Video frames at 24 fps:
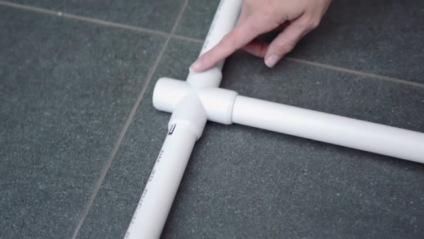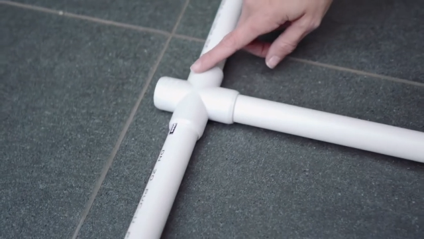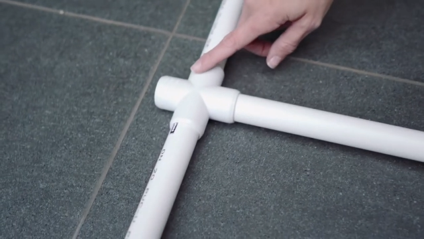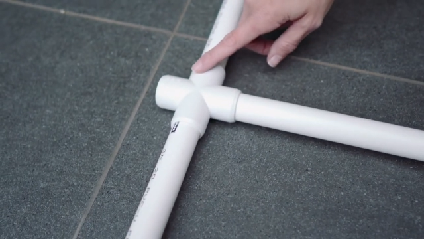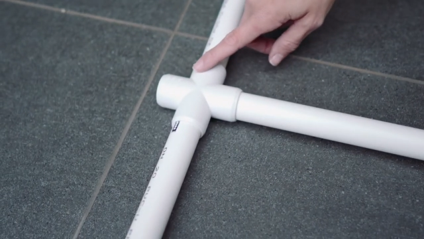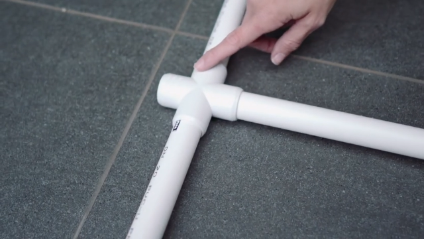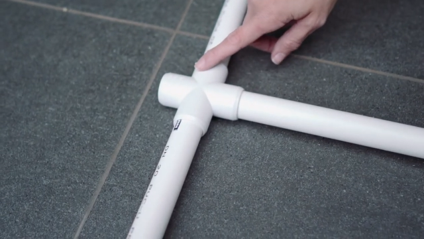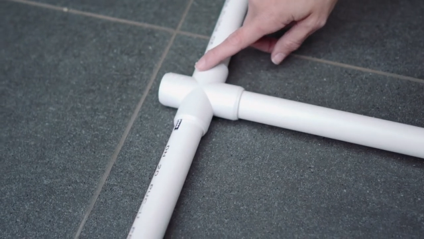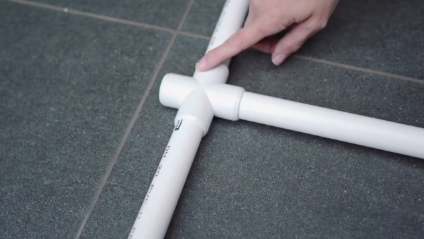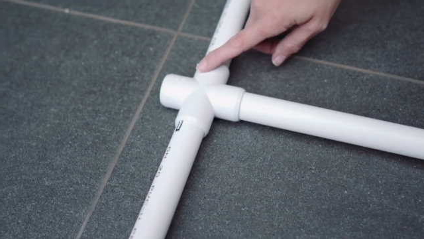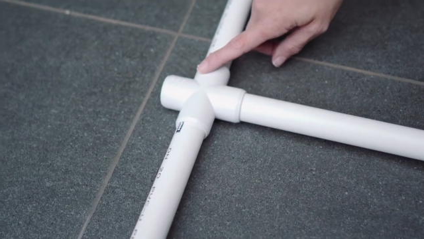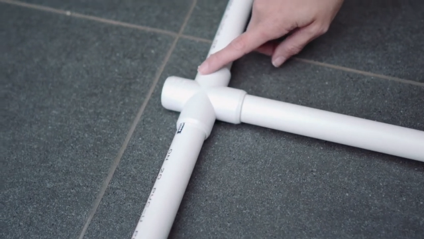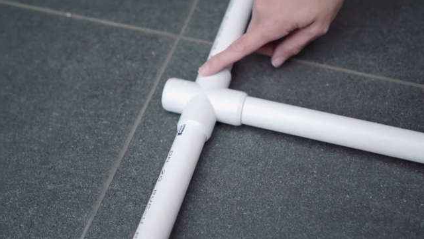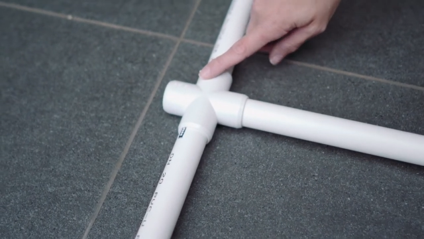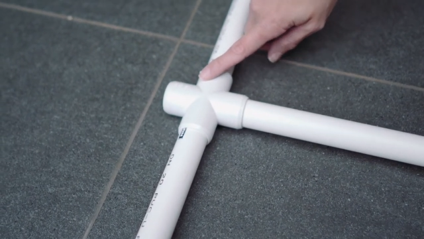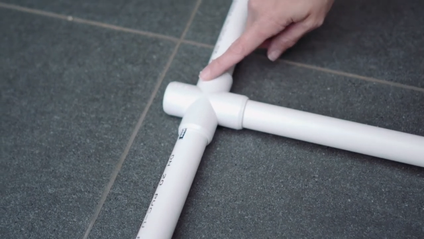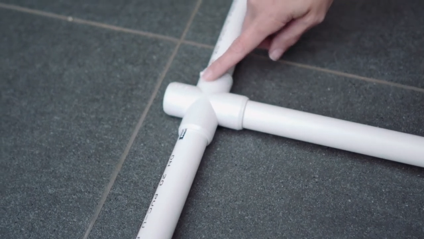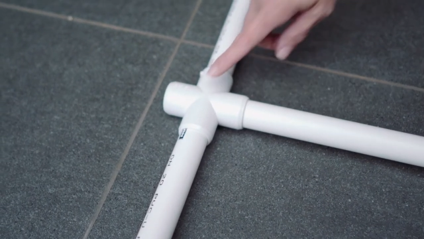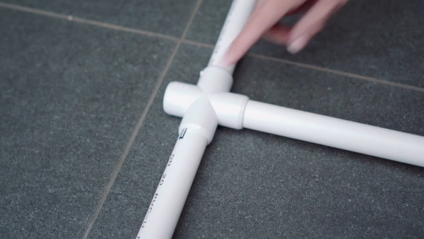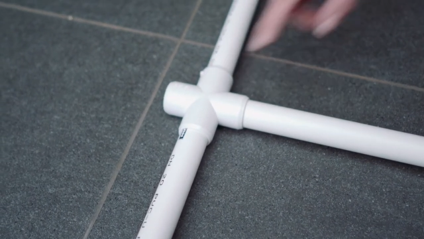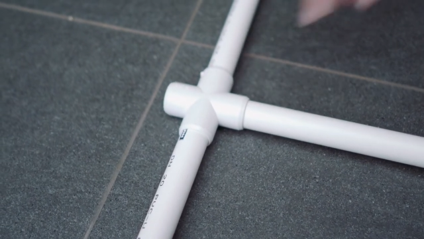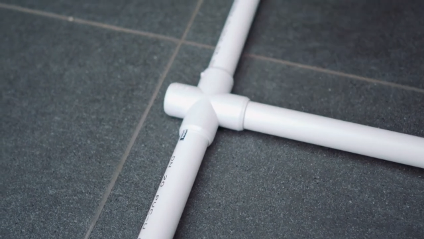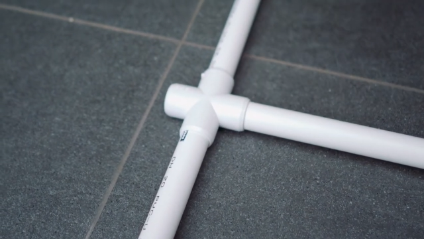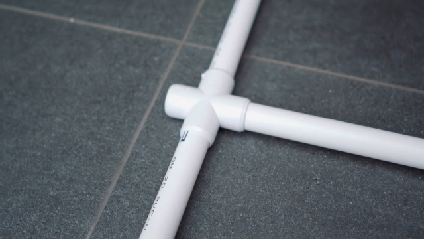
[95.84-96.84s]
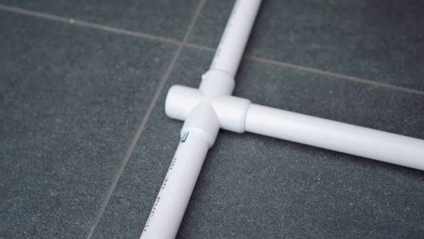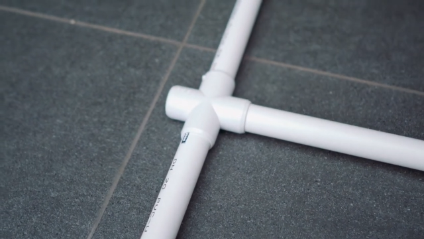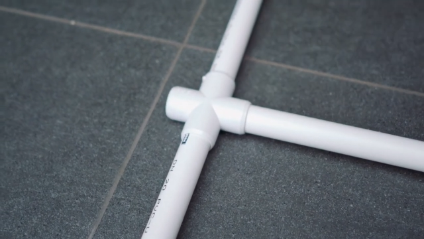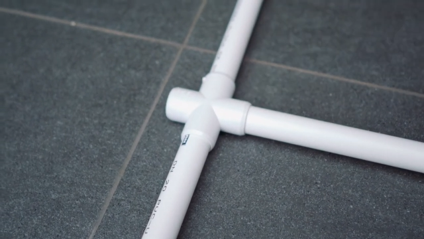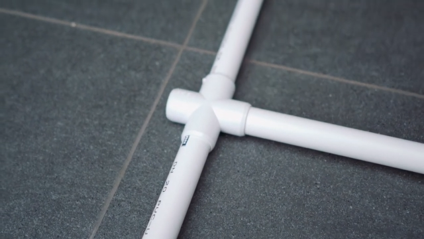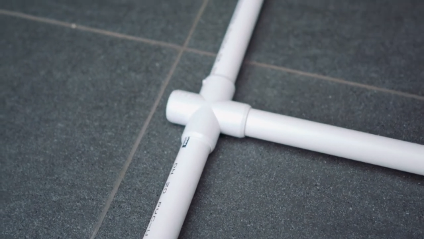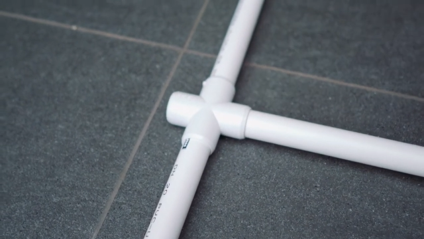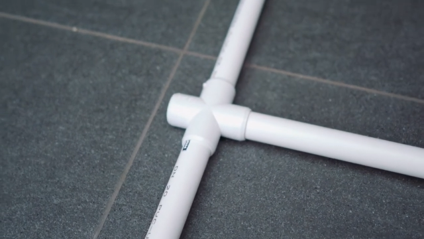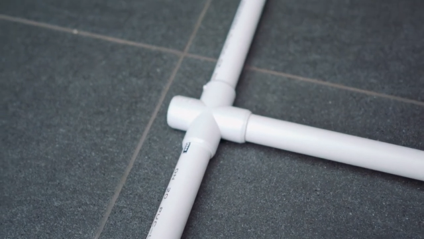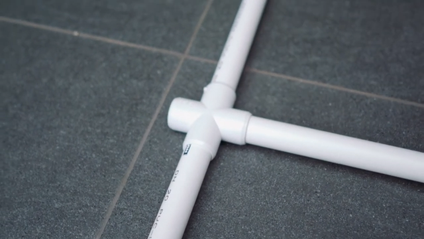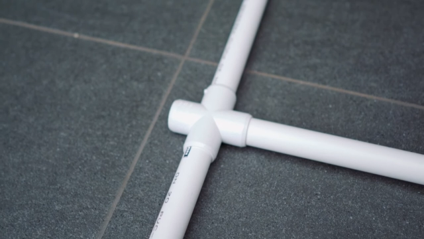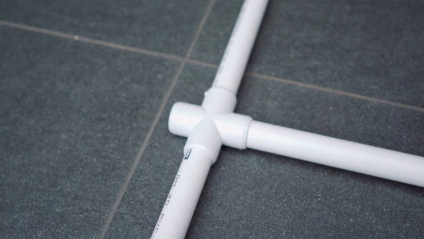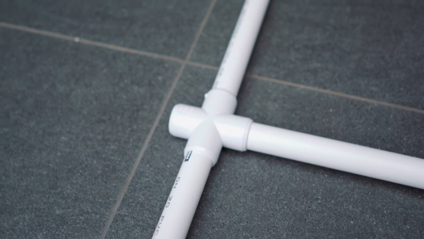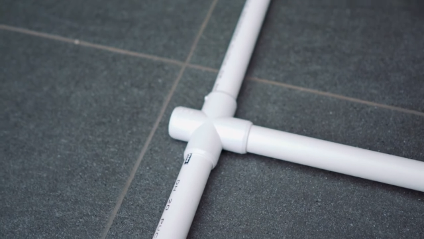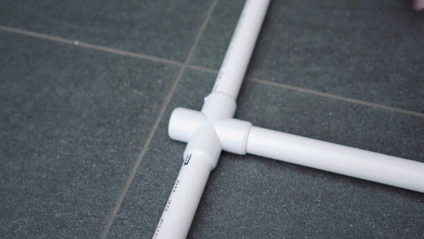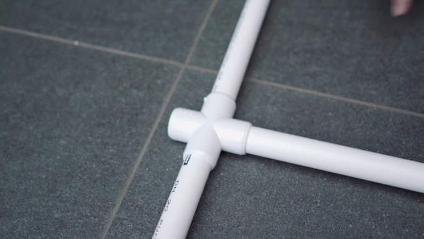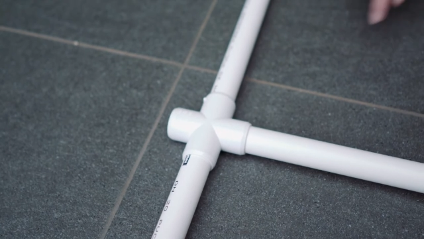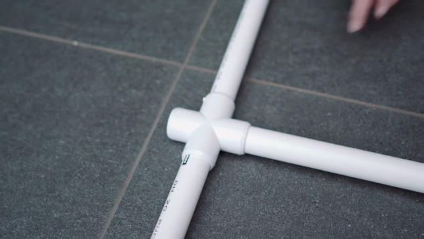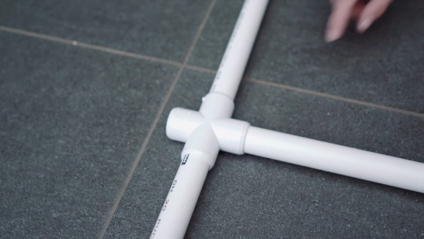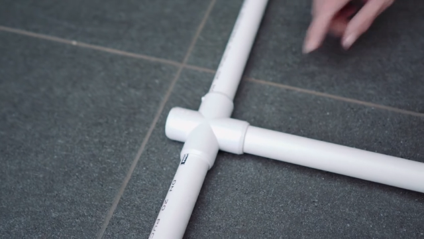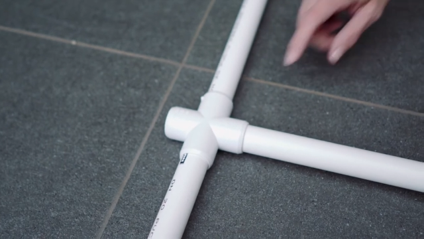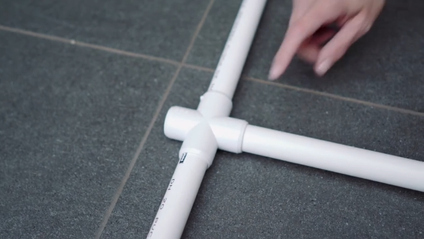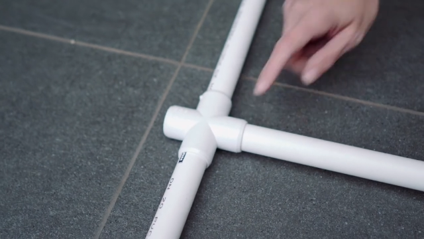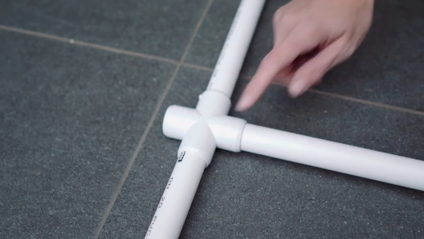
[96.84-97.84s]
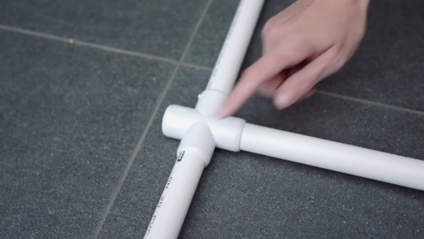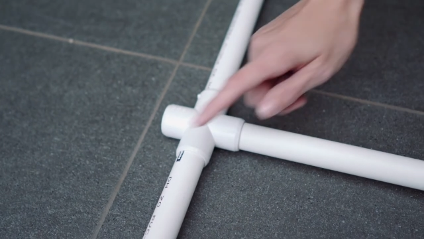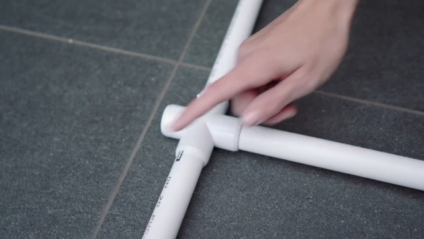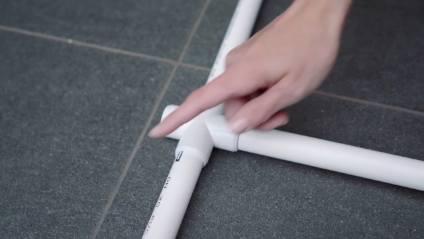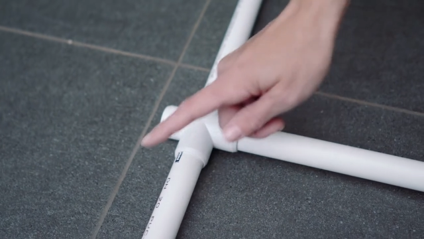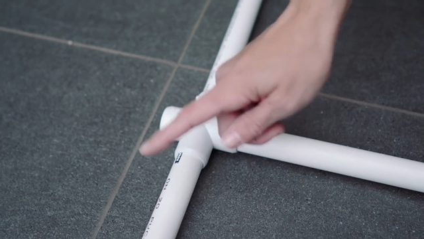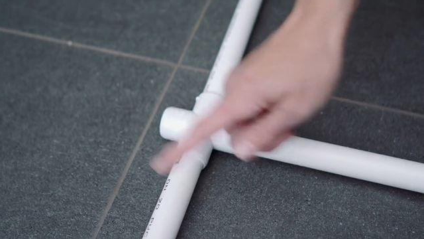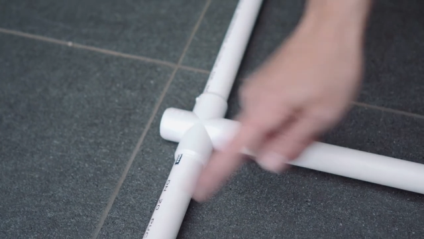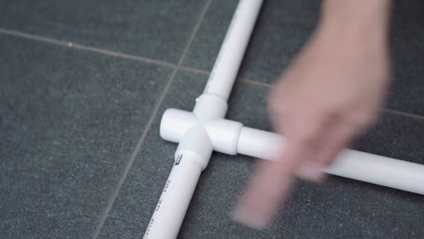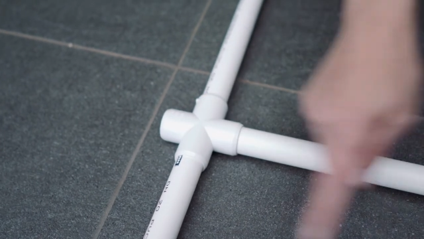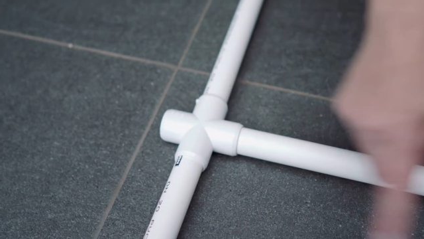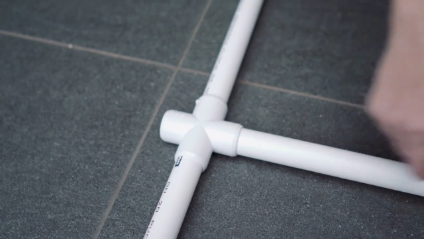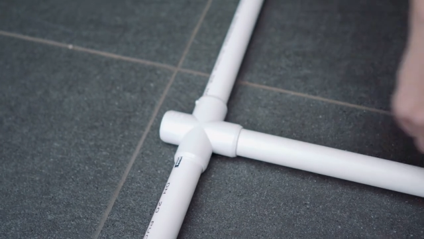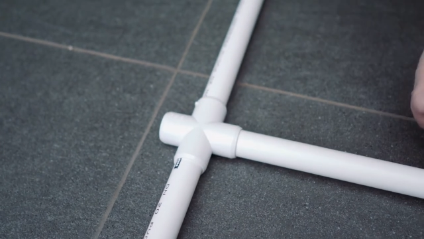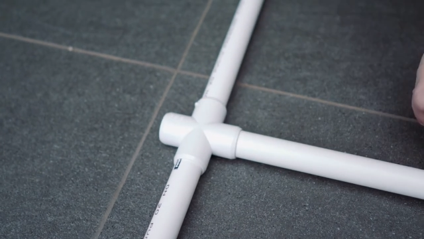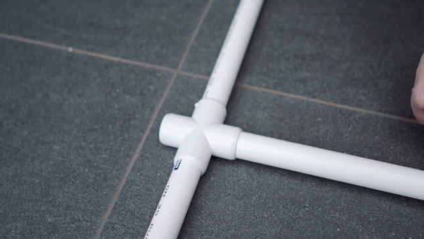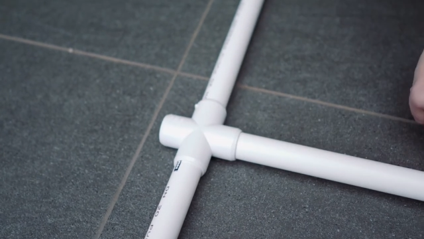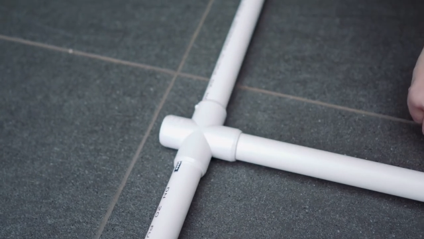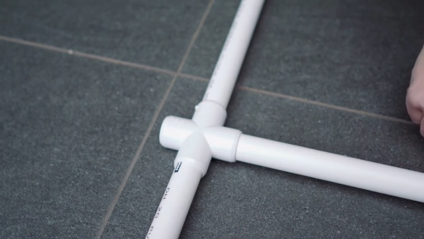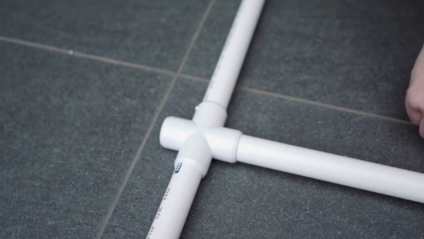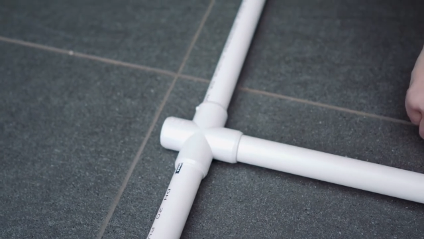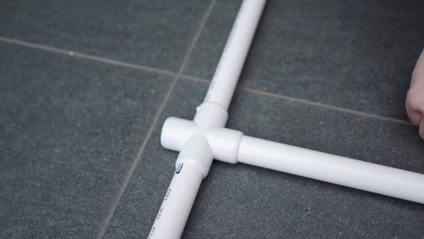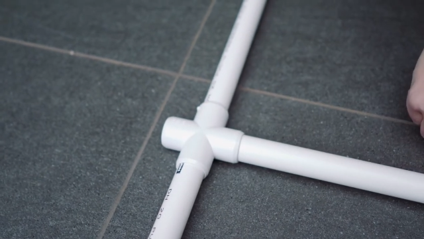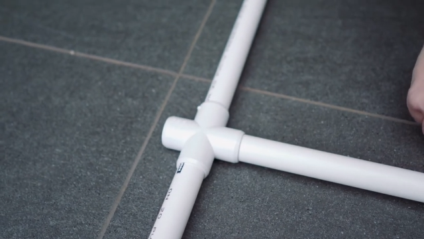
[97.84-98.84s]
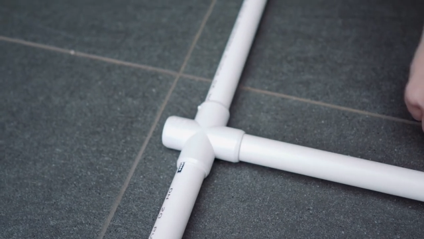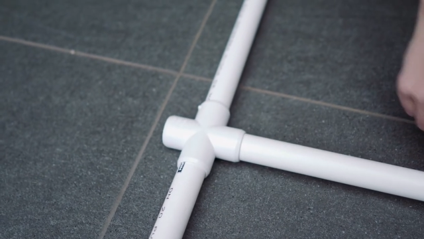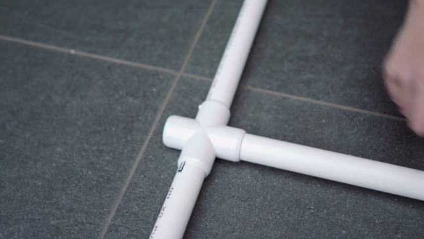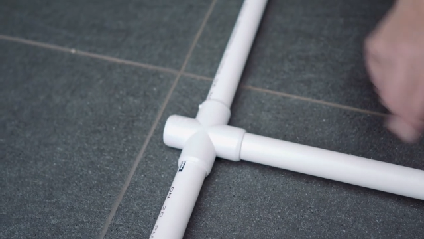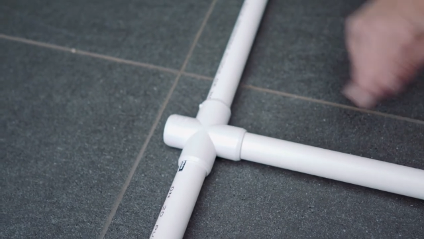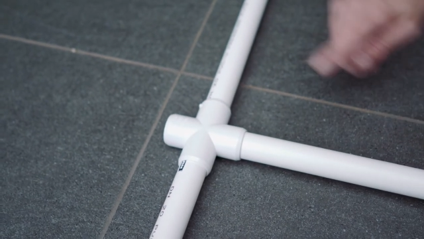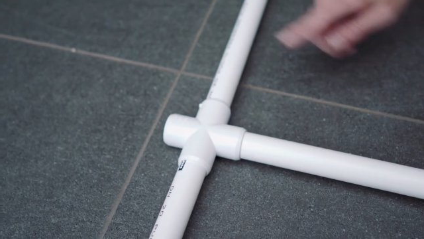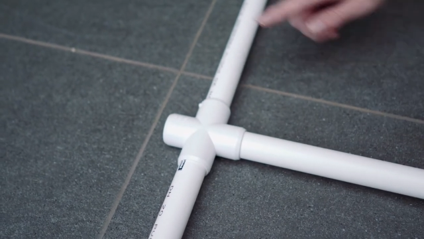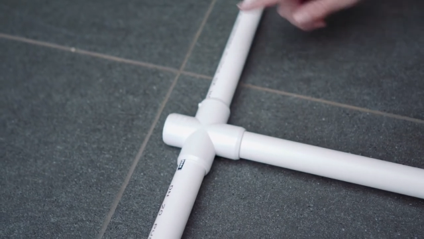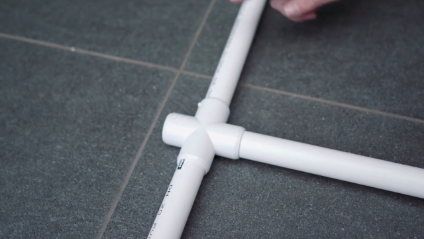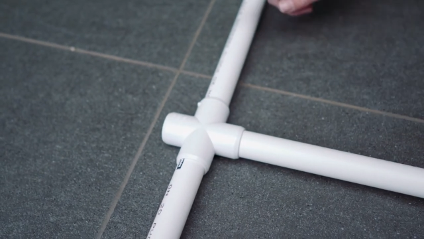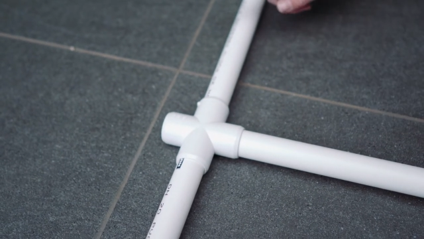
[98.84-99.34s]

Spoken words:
(no speaker visible)